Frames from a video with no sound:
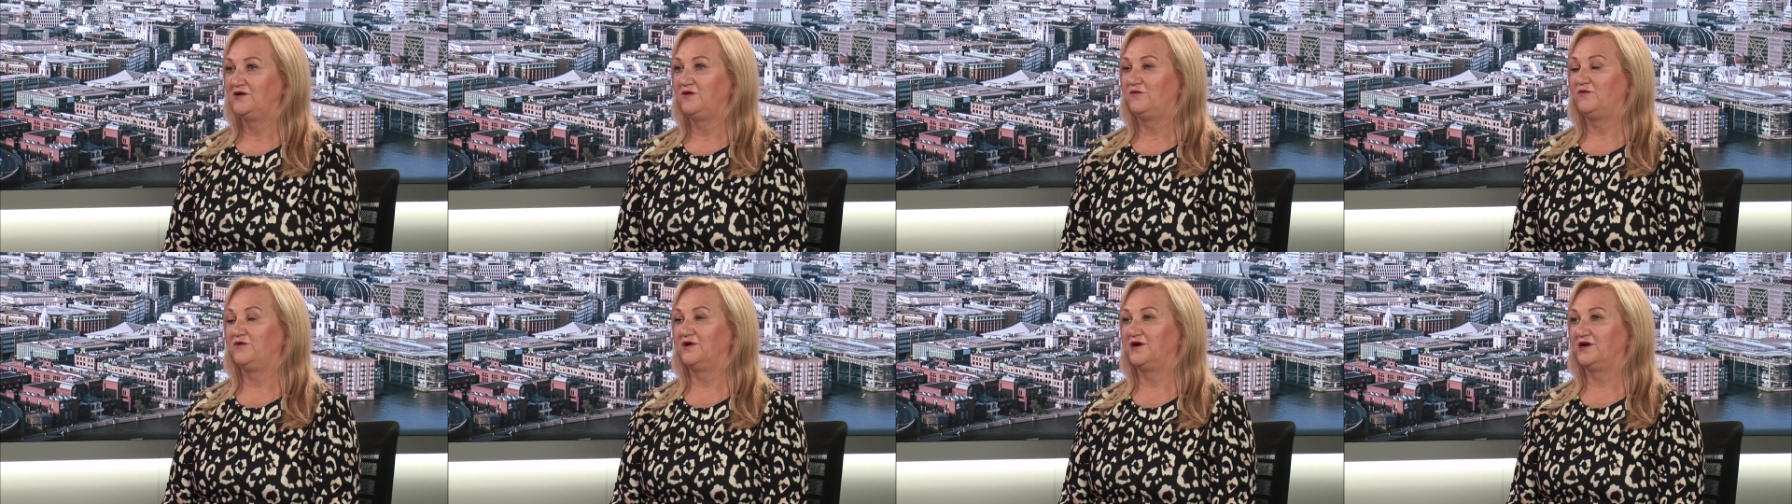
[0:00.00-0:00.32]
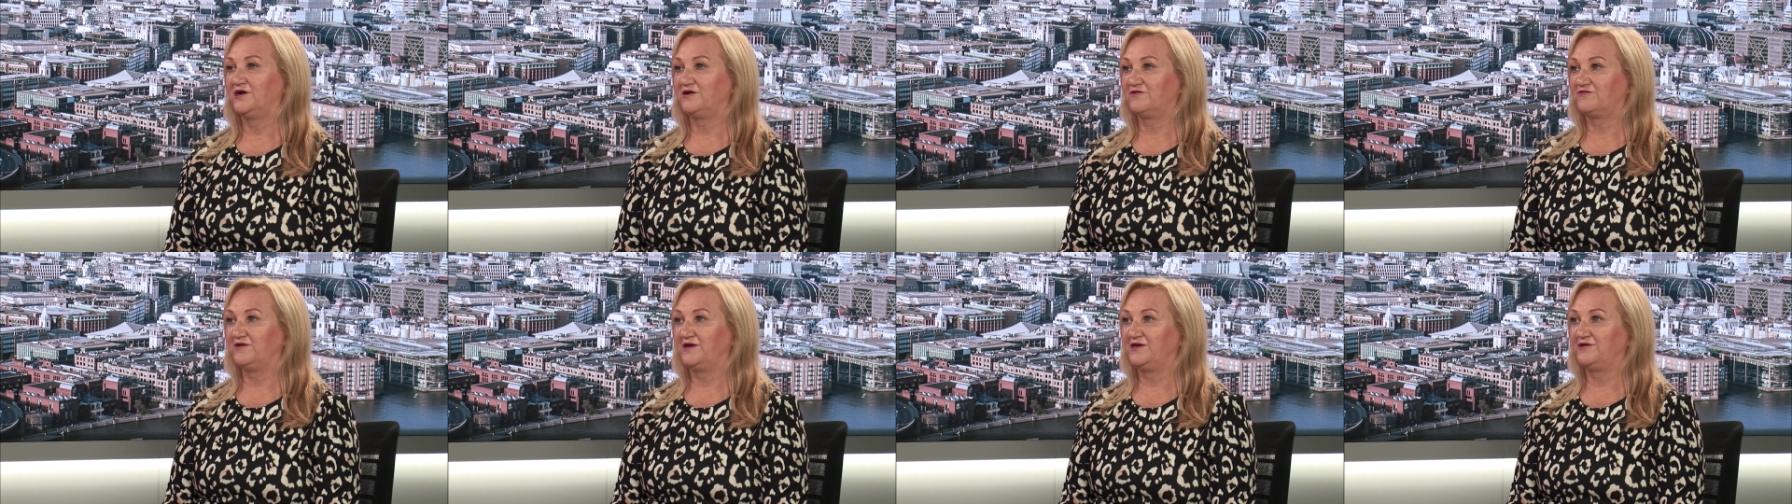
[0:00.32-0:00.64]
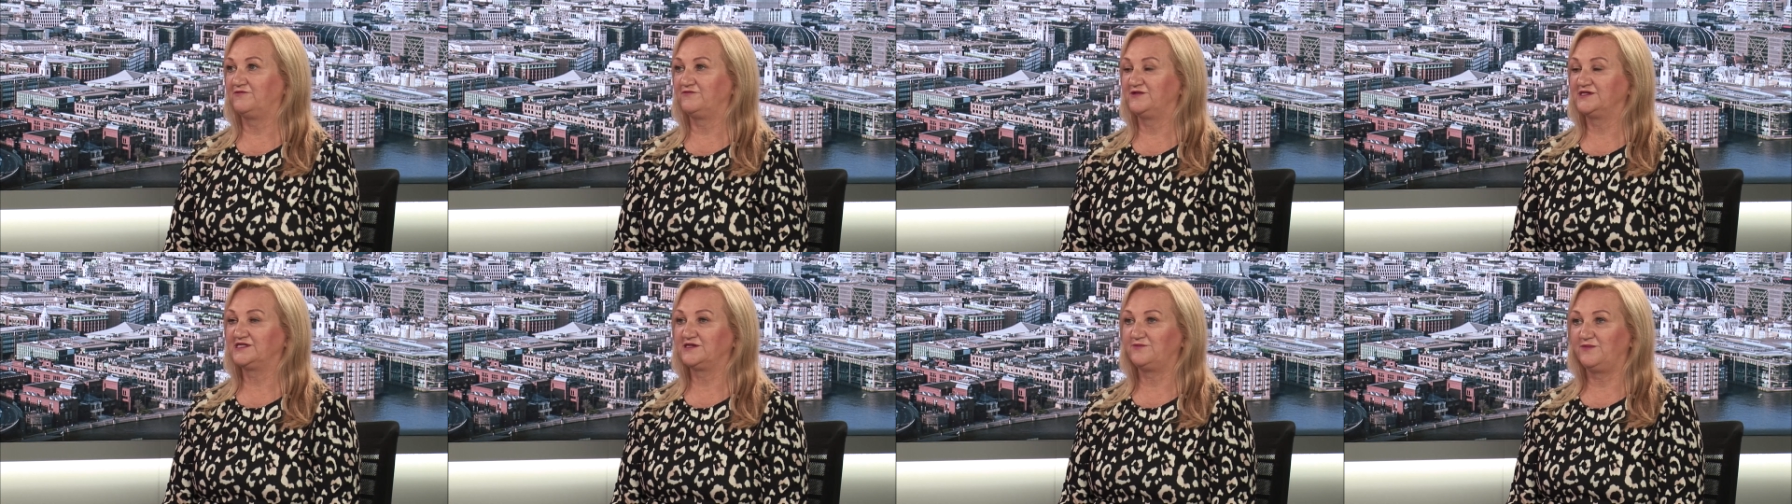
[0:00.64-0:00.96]
where
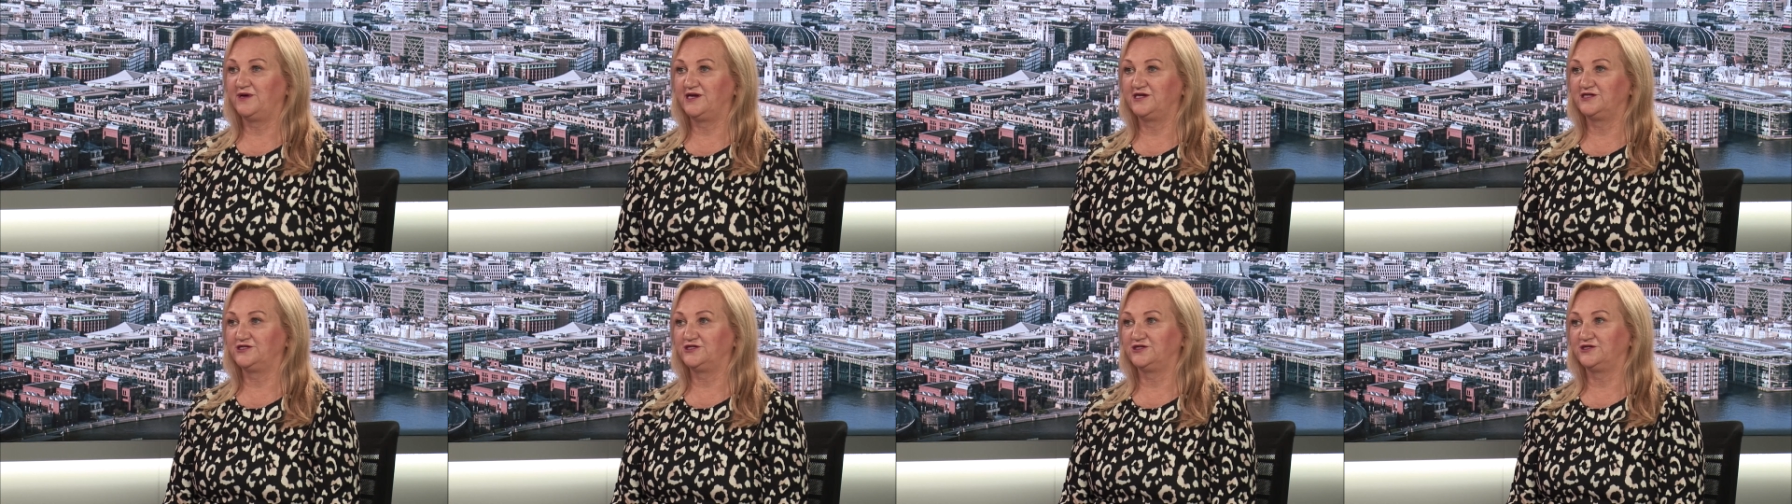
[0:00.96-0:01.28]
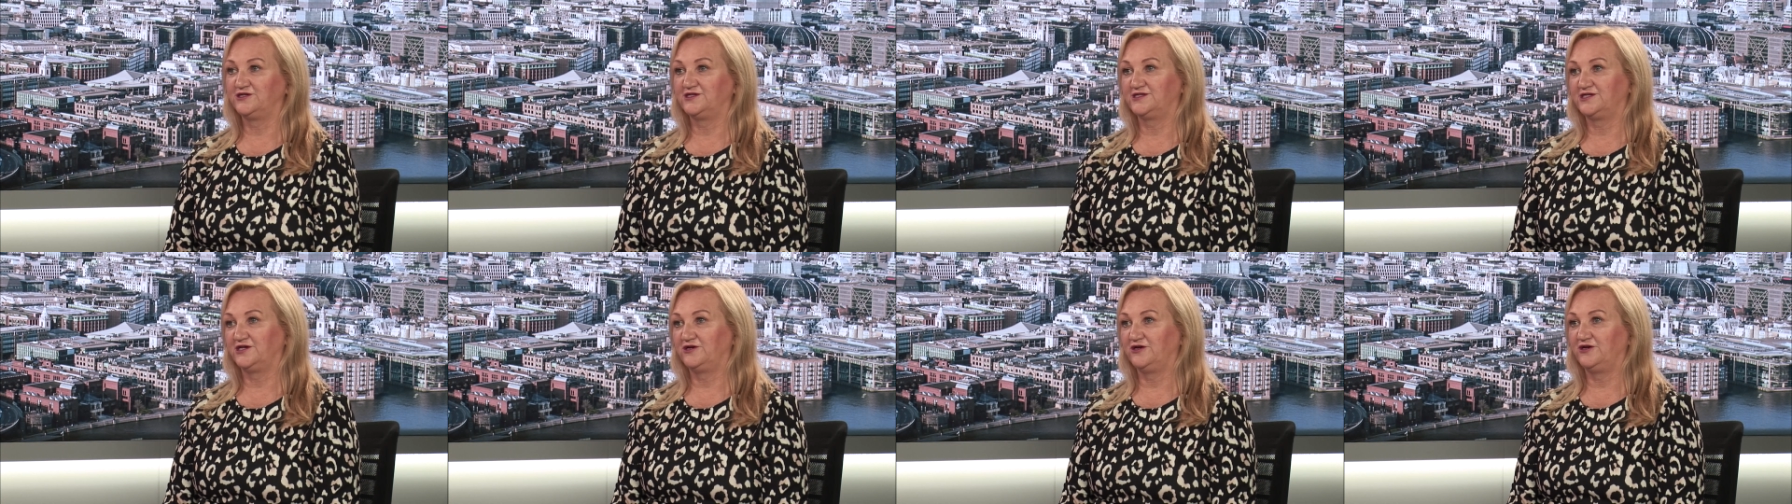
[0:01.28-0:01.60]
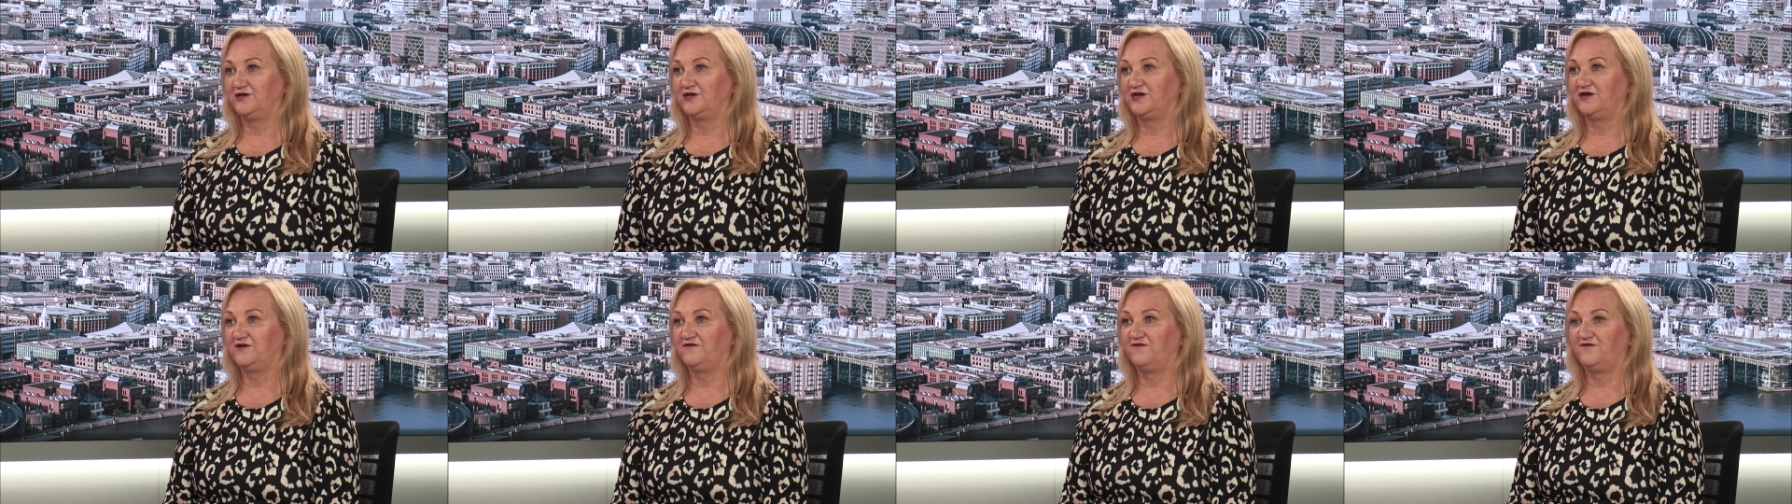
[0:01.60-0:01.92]
credit risk managers are
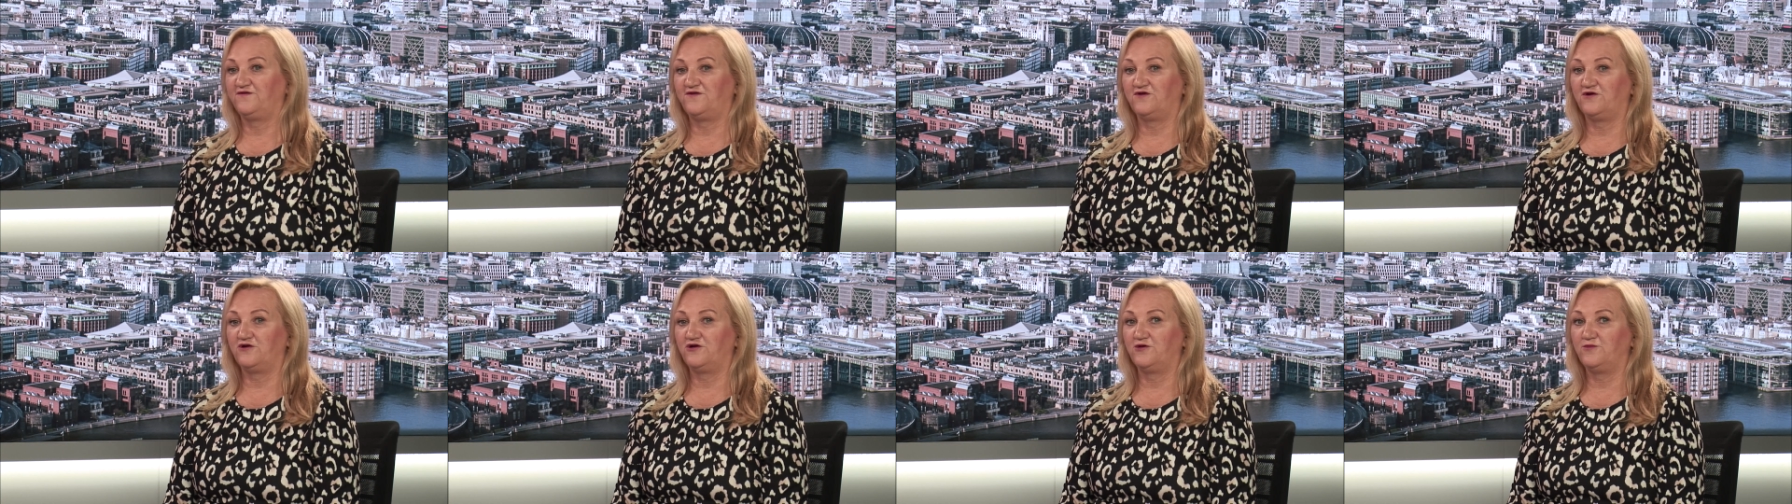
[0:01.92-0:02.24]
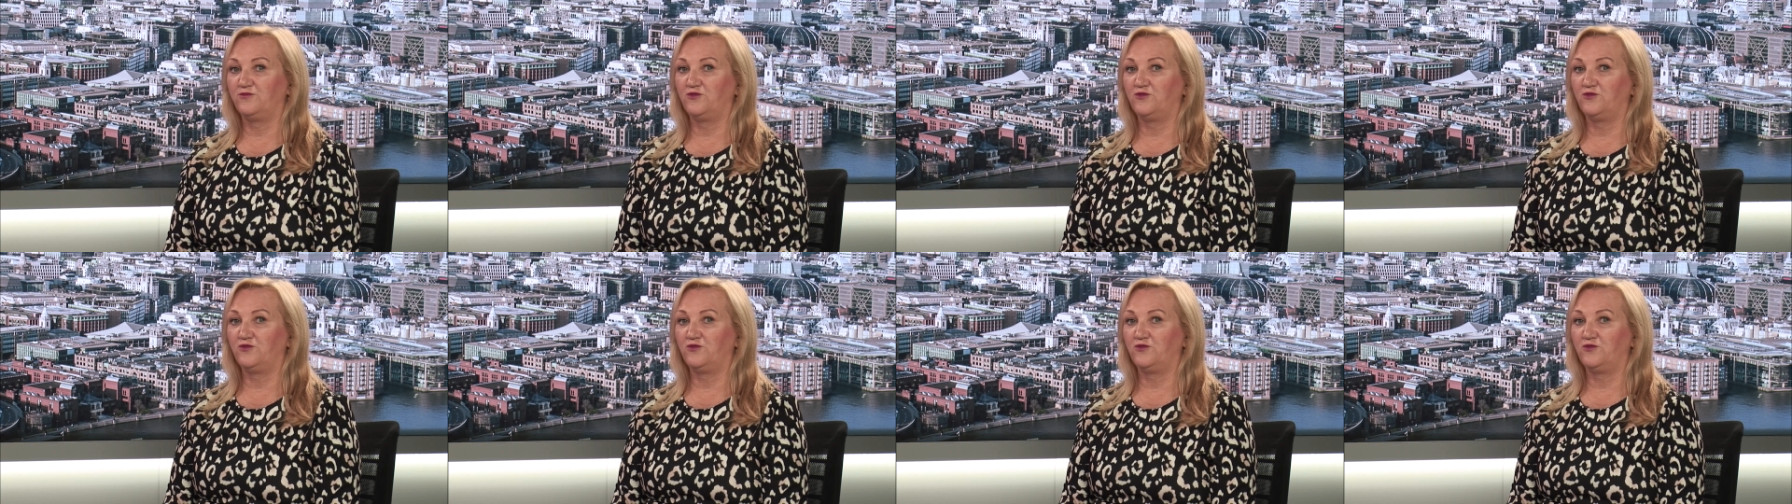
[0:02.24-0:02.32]
looking for